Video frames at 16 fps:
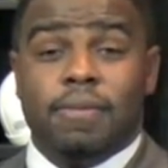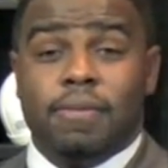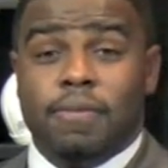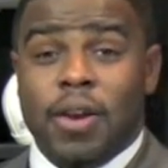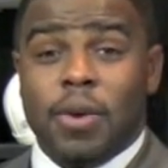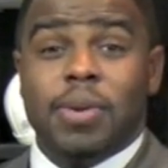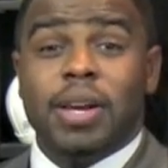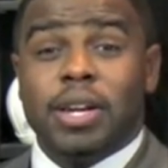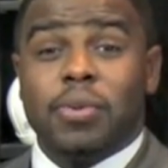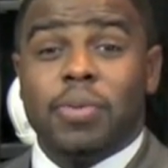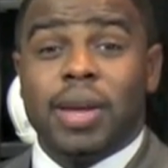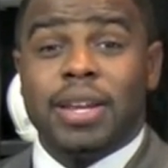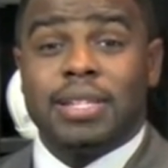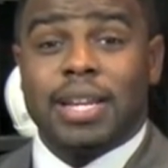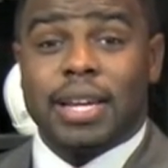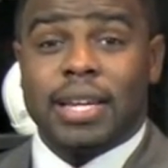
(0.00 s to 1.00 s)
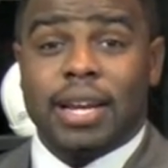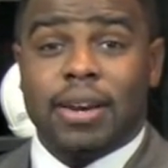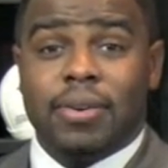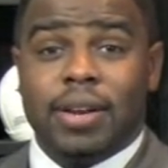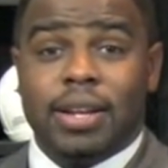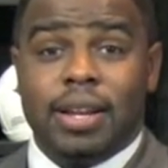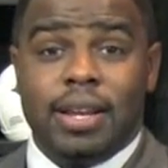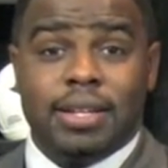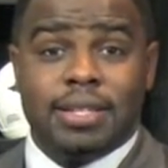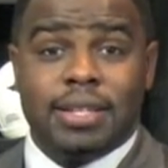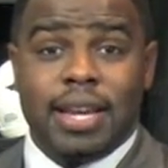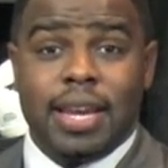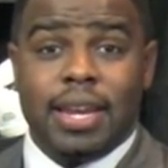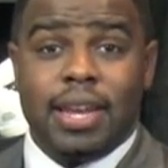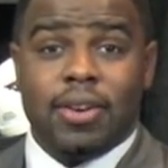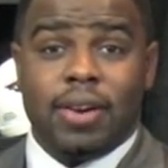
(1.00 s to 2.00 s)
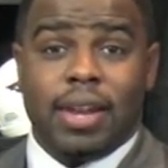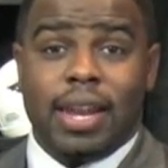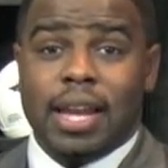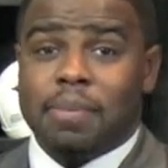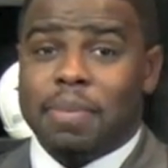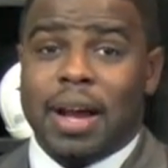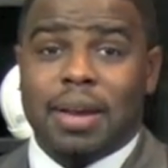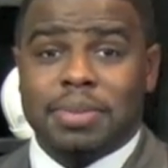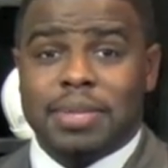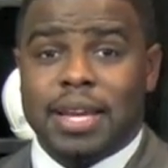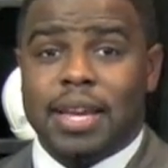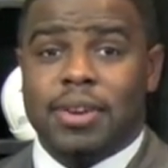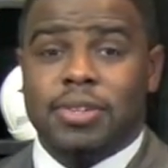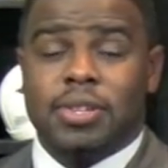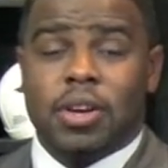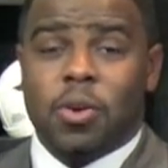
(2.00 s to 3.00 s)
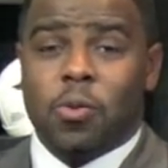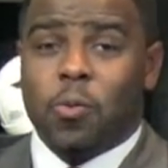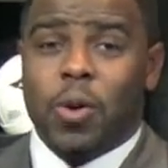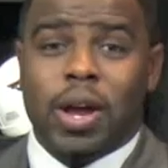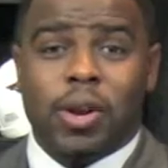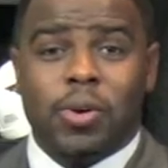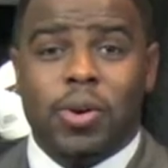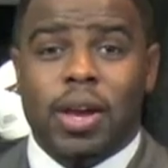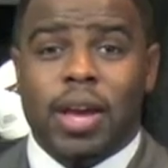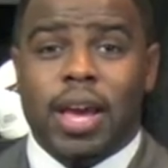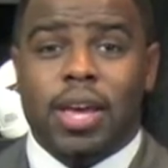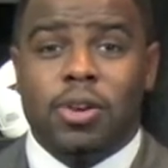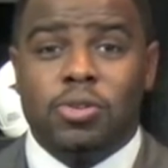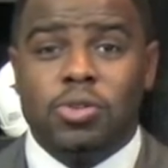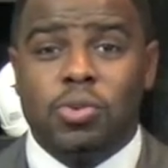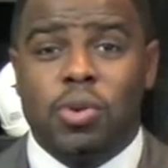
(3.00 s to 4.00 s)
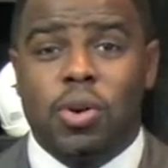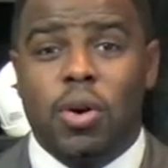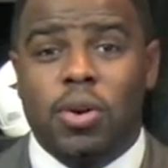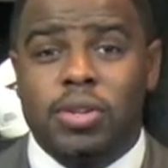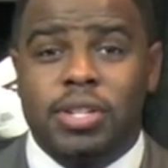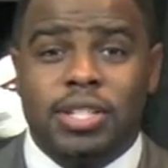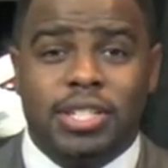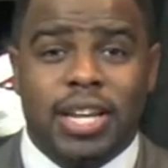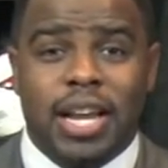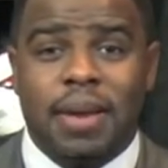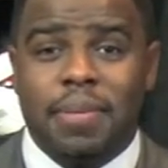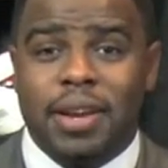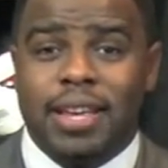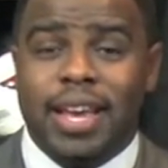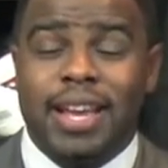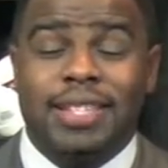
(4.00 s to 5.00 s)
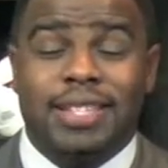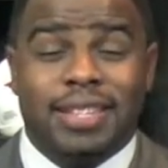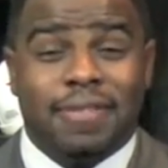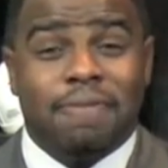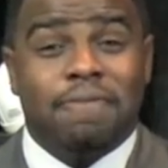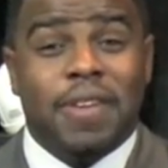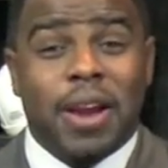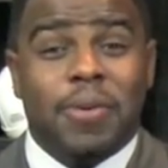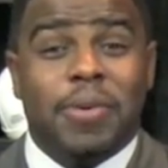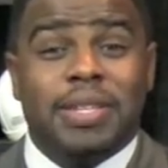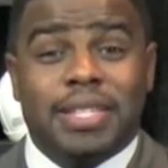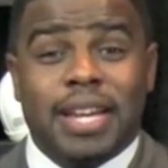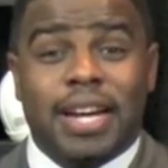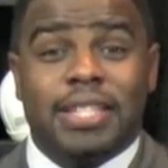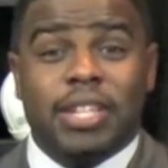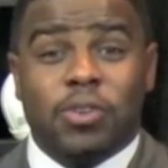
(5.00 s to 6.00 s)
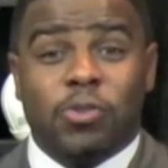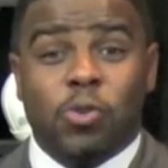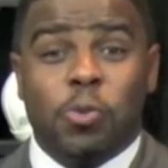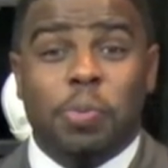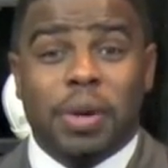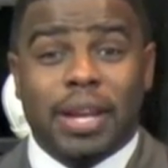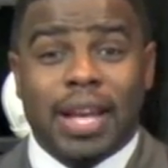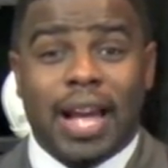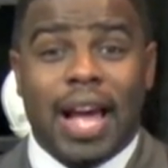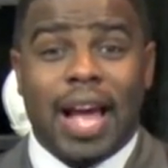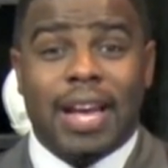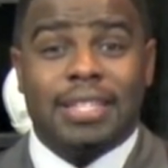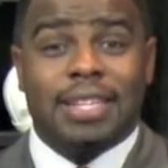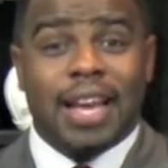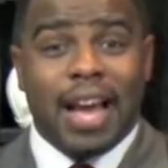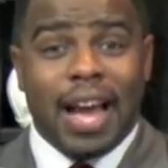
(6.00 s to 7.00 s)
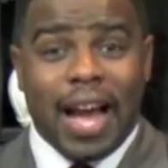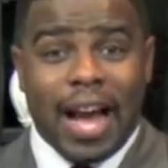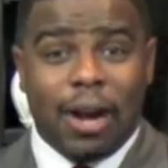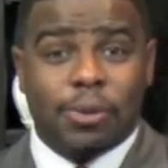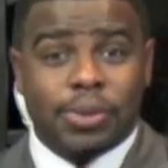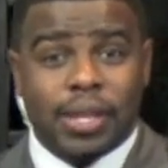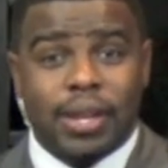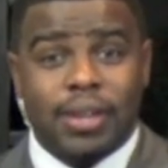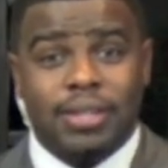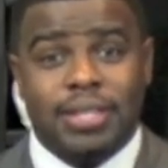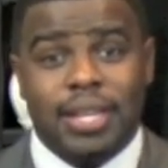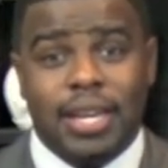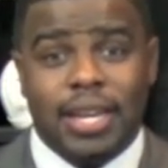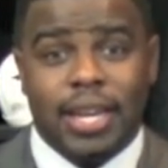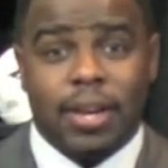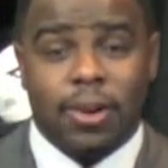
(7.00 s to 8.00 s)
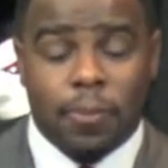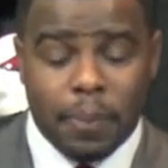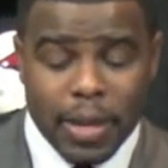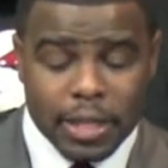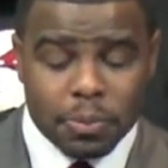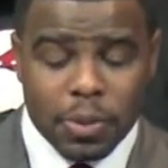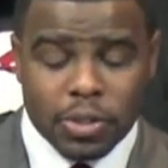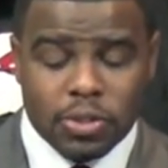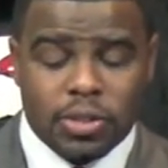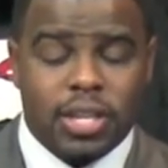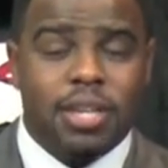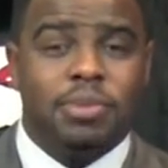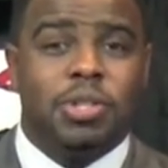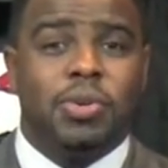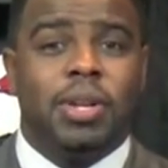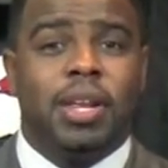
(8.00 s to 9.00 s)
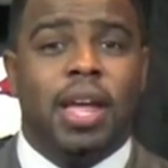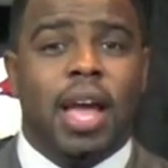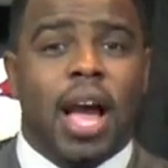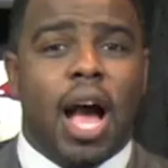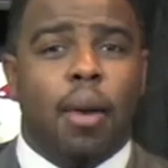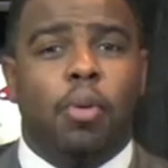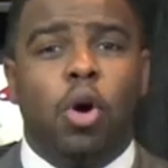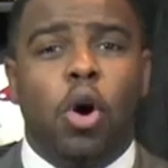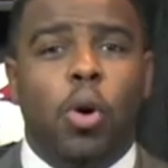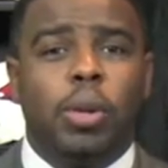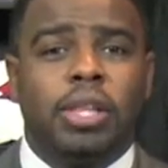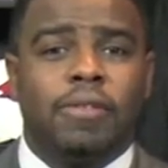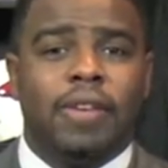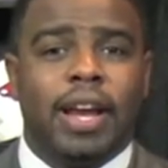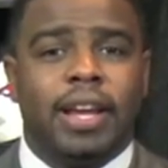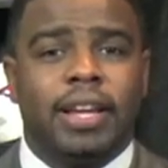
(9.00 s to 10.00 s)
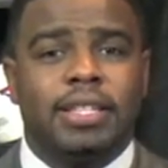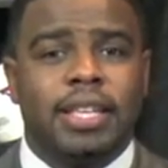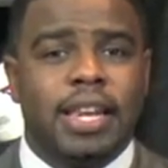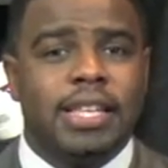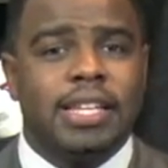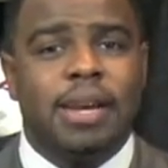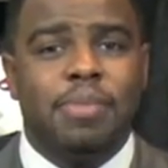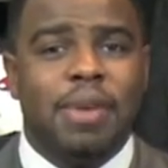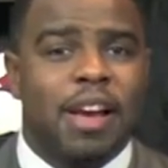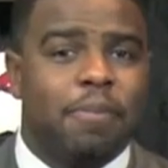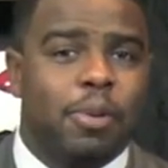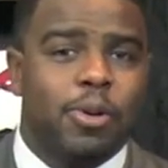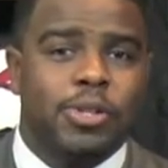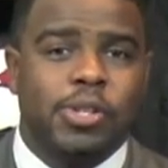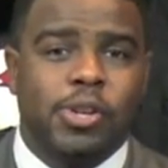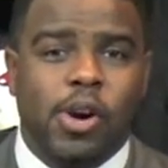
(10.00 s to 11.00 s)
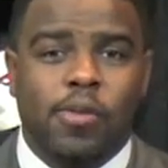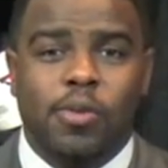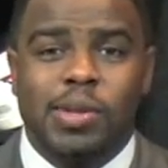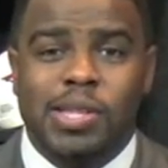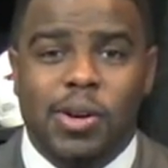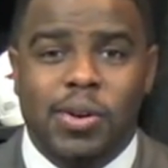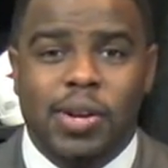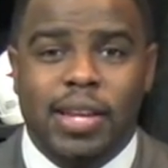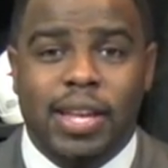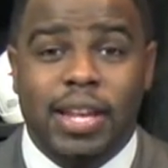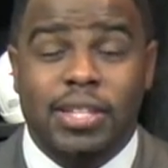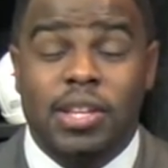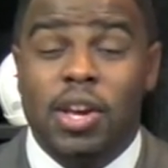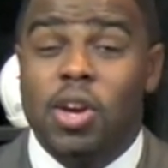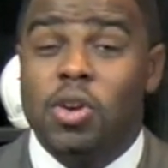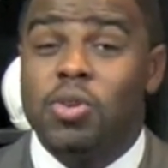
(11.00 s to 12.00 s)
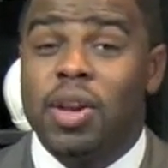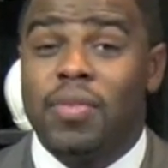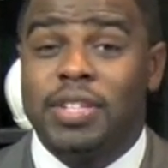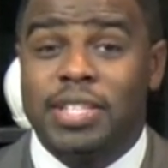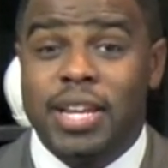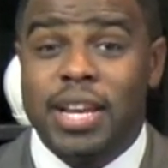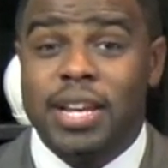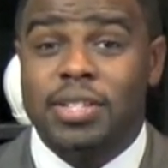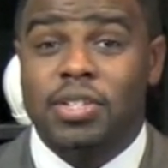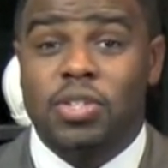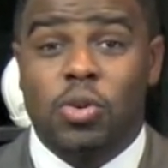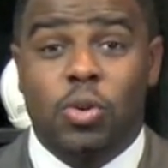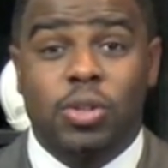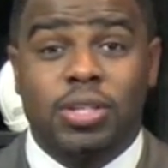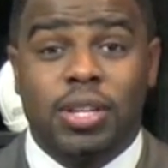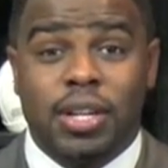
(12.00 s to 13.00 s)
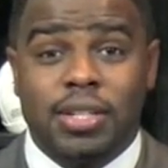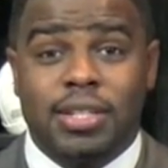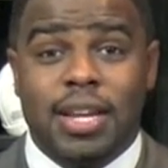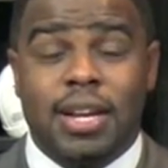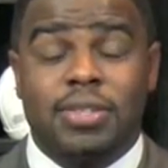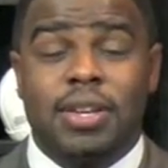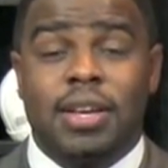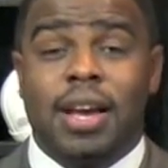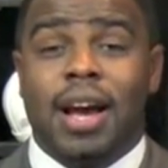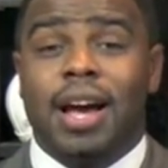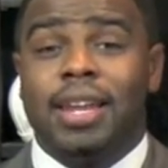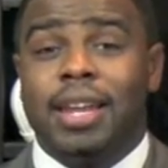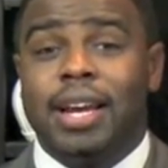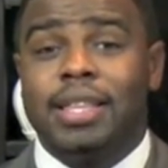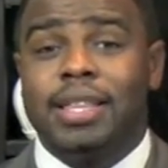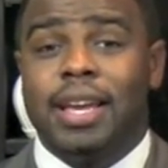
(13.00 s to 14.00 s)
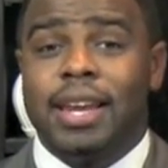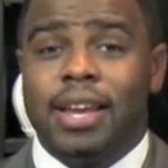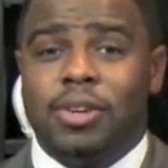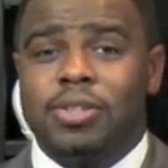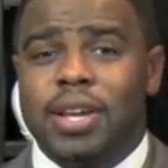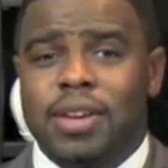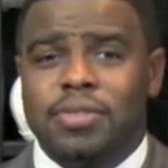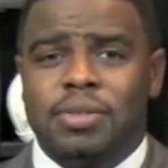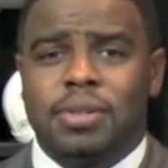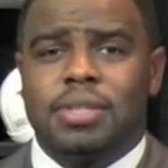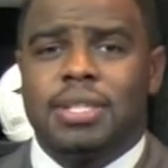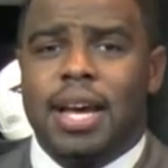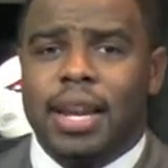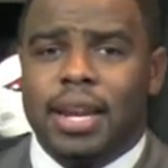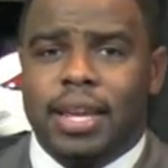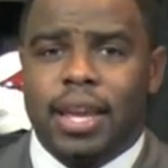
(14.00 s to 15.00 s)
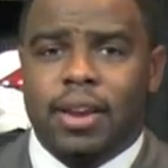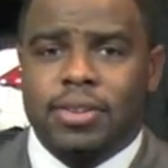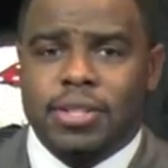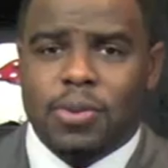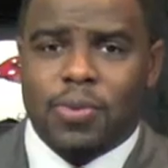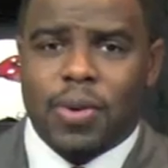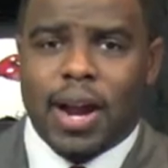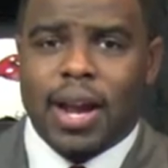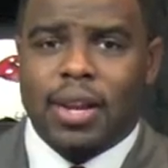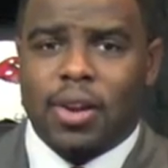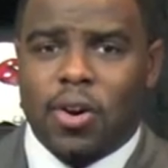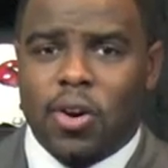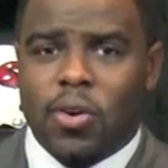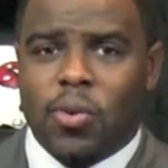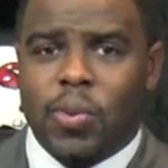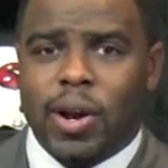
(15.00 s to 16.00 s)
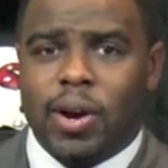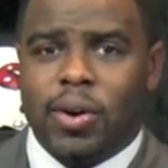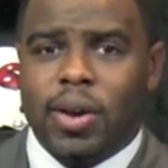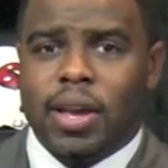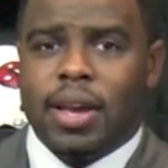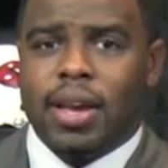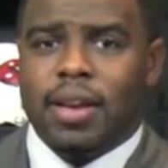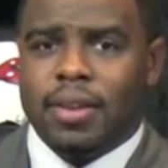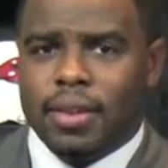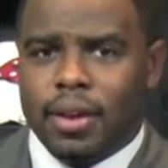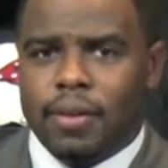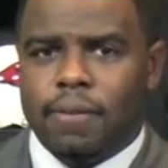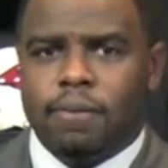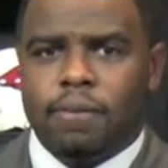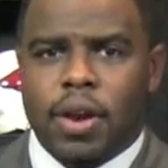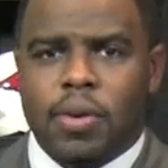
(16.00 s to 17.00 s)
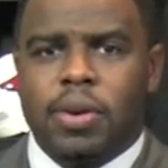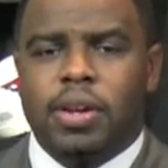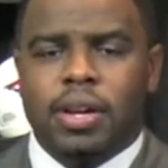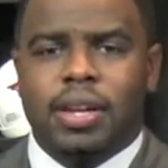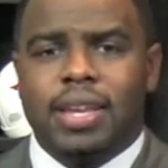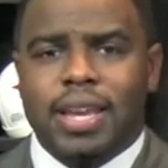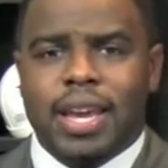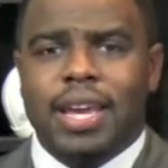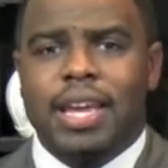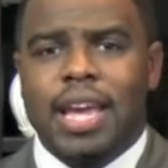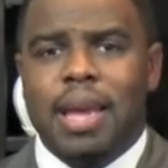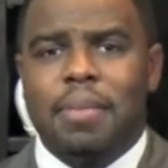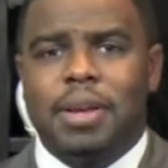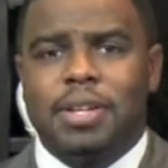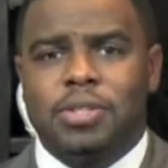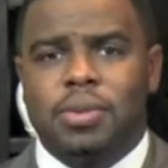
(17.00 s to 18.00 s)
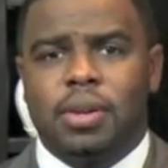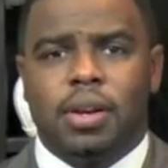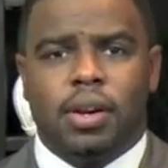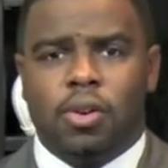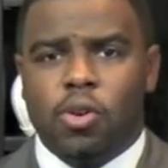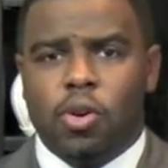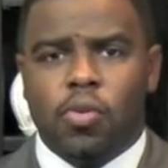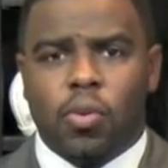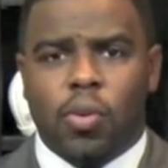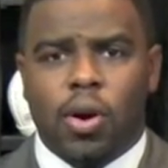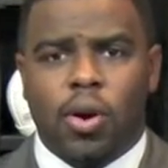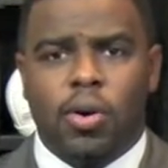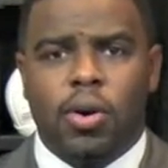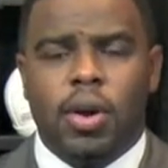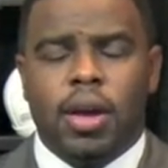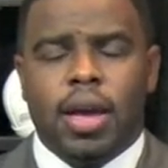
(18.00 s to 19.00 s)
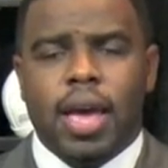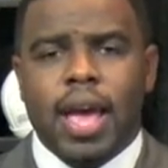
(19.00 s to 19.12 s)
very underrated secondary in San Diego. I like Bob Sanders, Weto, and those two corners, and Jammer and Kaysen. Very talented group of guys out there in San Diego. Best special teams unit, I'm going with the Vikings. Anytime you have Percy Harvin returning kicks, you have a chance to score touchdowns. I like that. And they also have some solid kickers in Ryan Longwell, and a very good kicking game as overall.